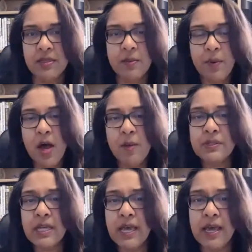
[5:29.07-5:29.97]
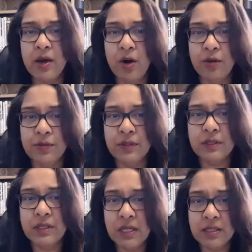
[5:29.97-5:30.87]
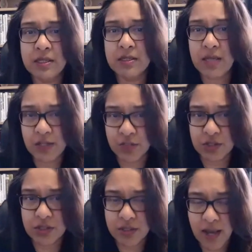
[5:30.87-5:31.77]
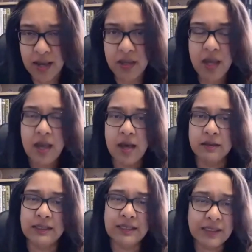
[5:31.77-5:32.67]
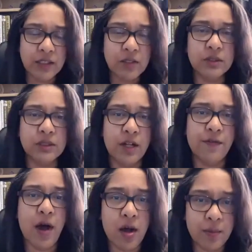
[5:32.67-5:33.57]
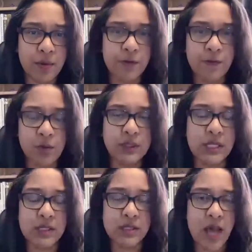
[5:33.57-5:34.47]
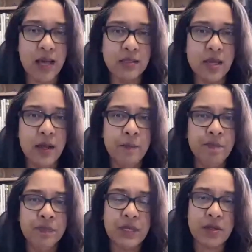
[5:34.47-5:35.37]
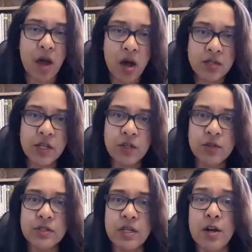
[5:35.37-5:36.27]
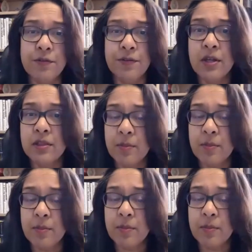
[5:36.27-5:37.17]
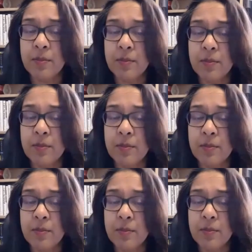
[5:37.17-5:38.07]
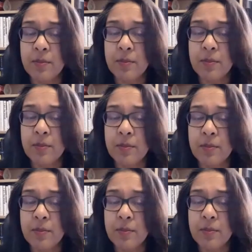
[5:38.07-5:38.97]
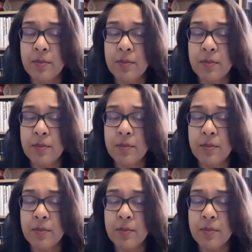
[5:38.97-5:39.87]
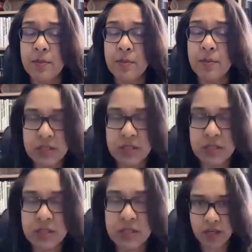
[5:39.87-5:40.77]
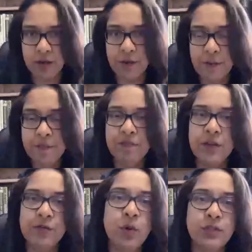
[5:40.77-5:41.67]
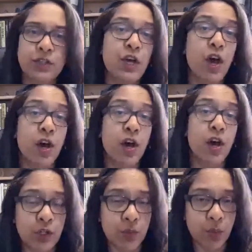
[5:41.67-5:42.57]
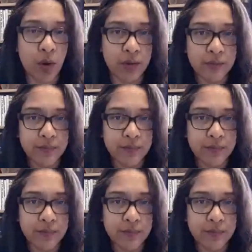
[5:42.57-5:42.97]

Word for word: The purpose here of this session today, setting yourself up for success, is asking yourself the powerful questions will help you to move forward, irrespective of what has occurred in Q1.